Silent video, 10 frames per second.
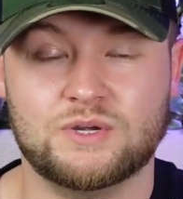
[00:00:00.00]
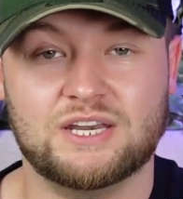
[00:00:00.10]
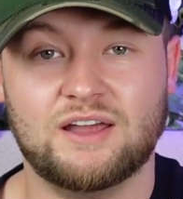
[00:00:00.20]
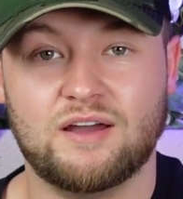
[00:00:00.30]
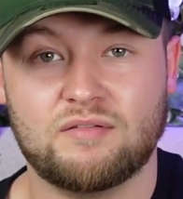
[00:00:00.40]
We
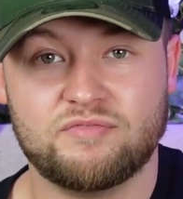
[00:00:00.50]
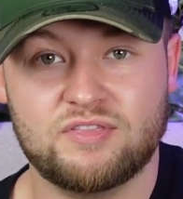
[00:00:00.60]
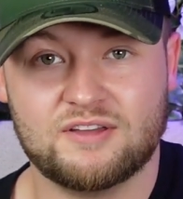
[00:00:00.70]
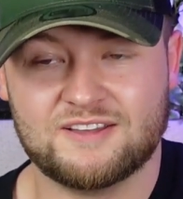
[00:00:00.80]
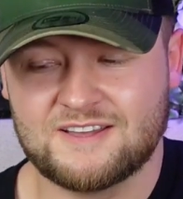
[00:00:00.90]
love
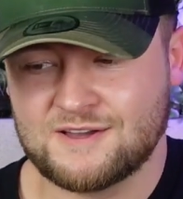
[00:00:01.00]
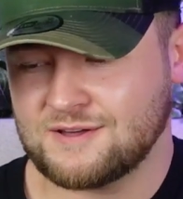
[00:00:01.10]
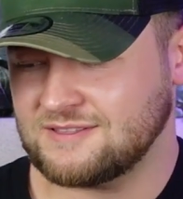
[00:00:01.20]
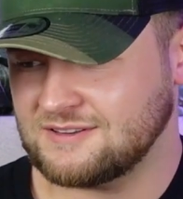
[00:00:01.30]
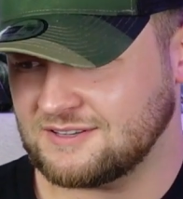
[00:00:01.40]
to
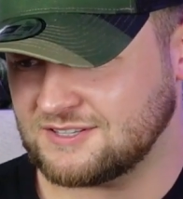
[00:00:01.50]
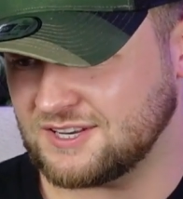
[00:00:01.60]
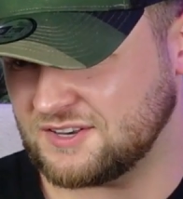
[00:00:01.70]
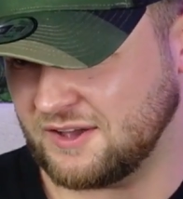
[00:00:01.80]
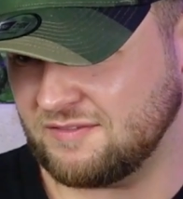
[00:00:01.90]

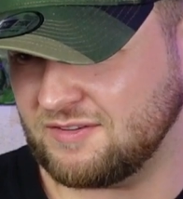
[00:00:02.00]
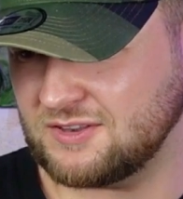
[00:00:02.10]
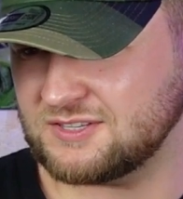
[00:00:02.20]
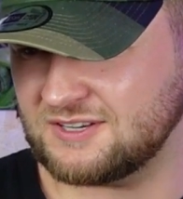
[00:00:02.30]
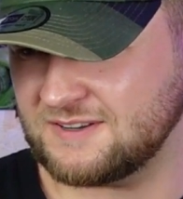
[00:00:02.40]
dive
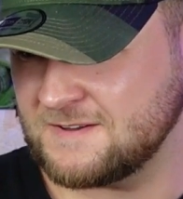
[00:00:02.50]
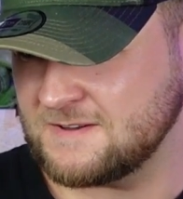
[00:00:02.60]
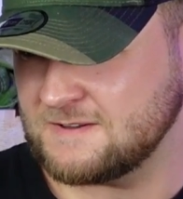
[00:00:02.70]
into